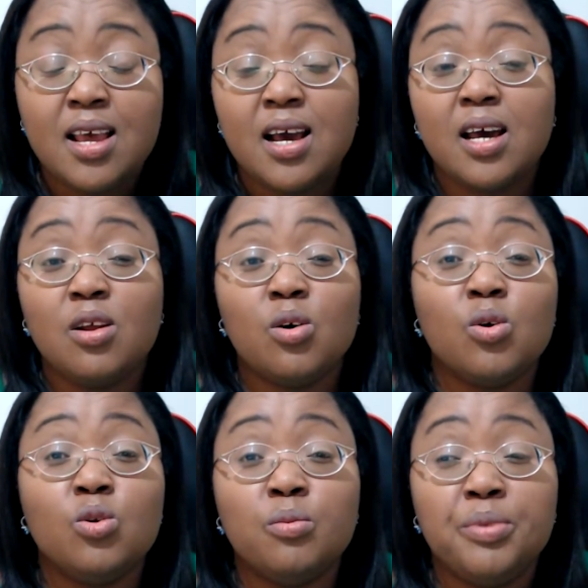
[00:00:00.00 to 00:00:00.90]
are not
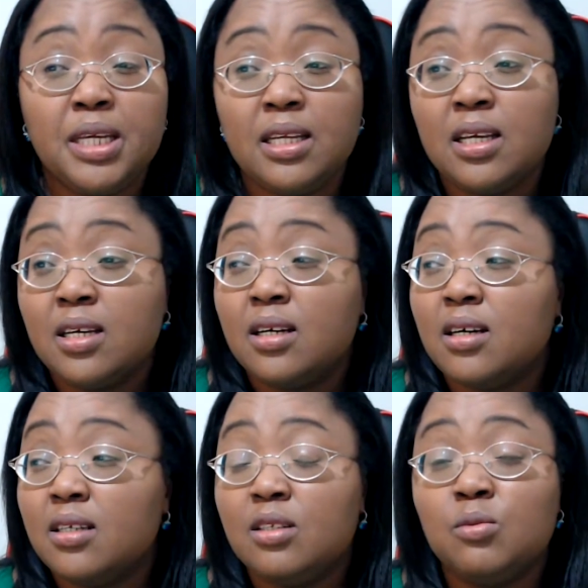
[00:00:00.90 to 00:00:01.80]
going to be
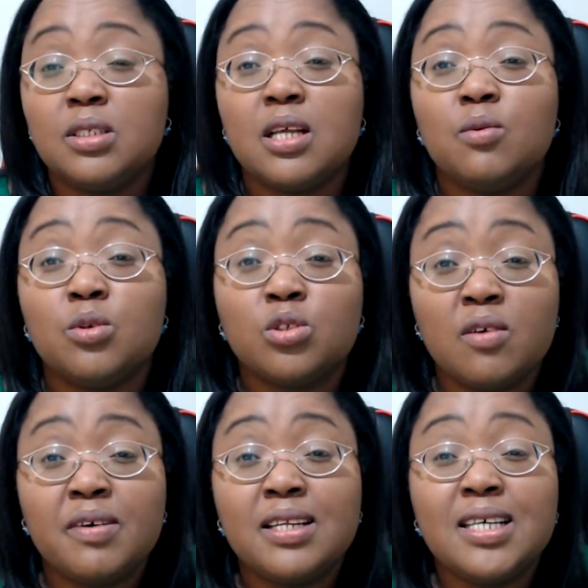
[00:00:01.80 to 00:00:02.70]
the ones that will
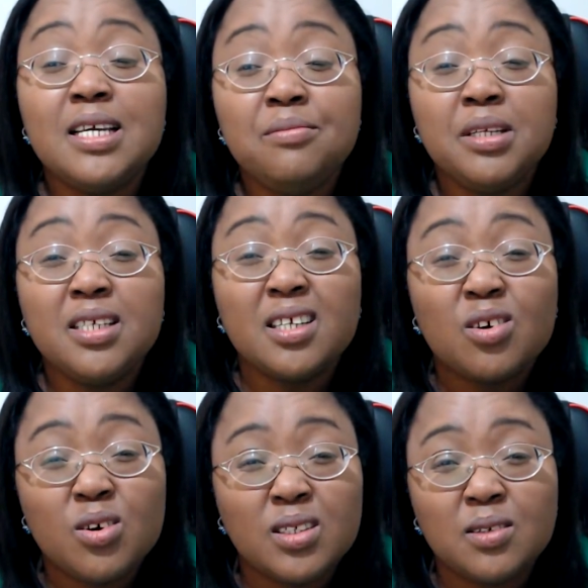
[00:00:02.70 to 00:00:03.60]
suffer the immediate
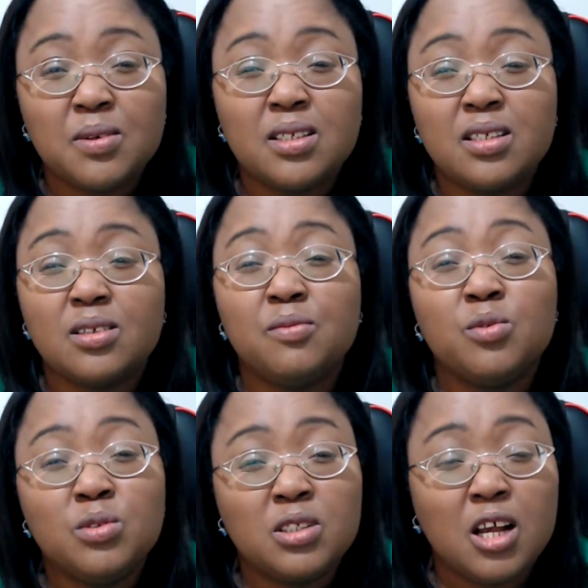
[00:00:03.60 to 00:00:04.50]
consequences of
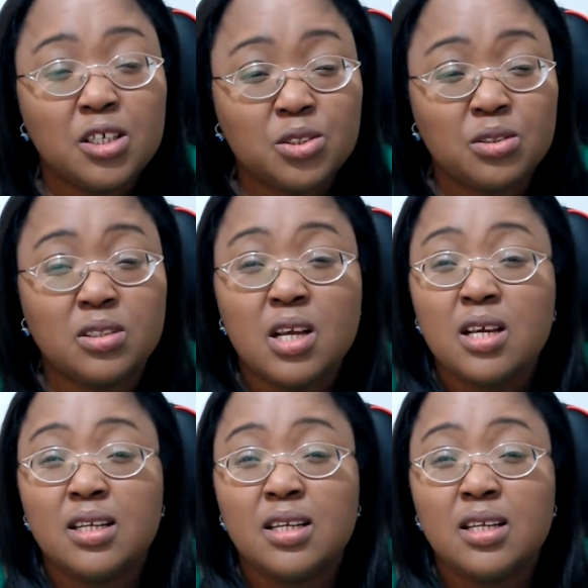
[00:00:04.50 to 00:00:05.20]
those actions